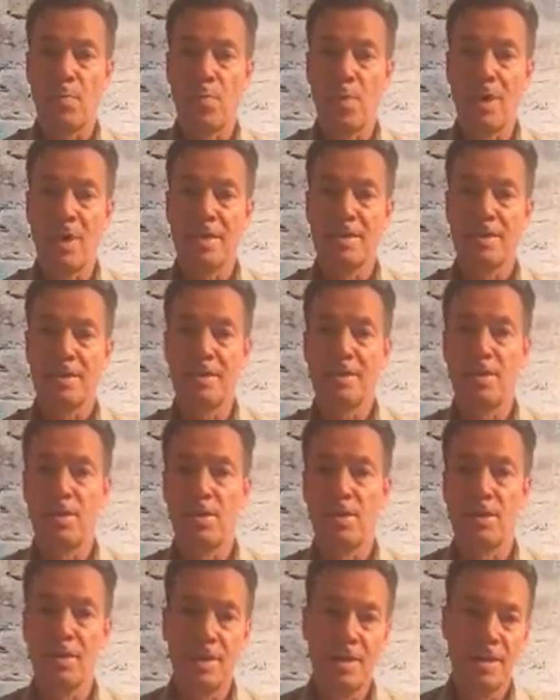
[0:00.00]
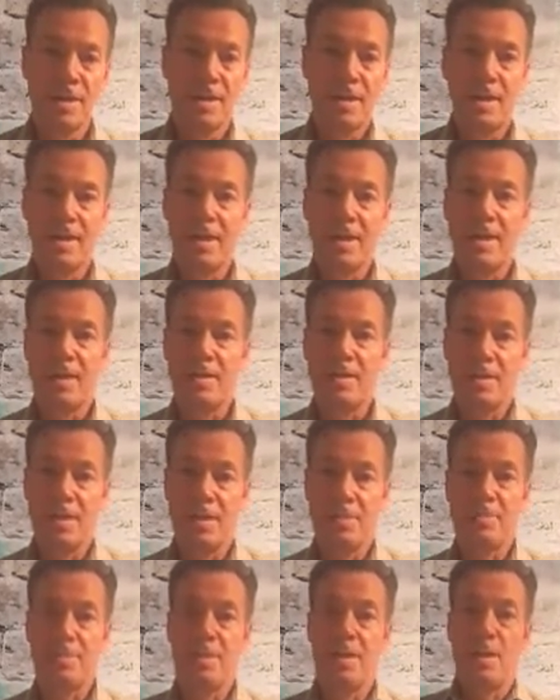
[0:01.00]
product in there. Again, it
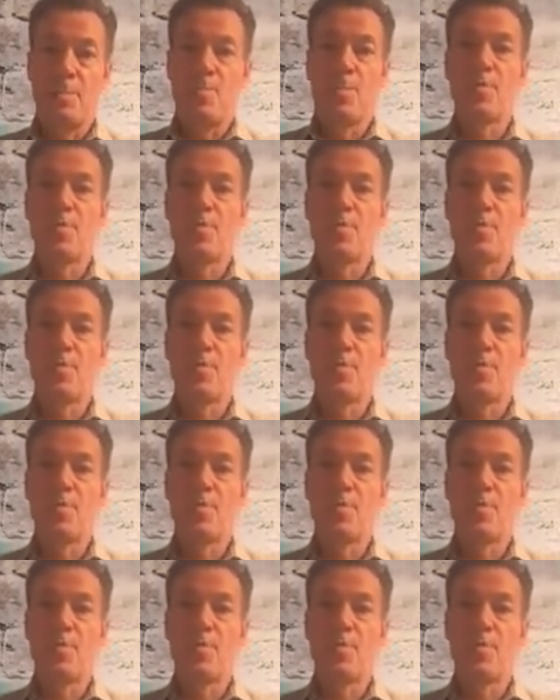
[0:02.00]
keeps that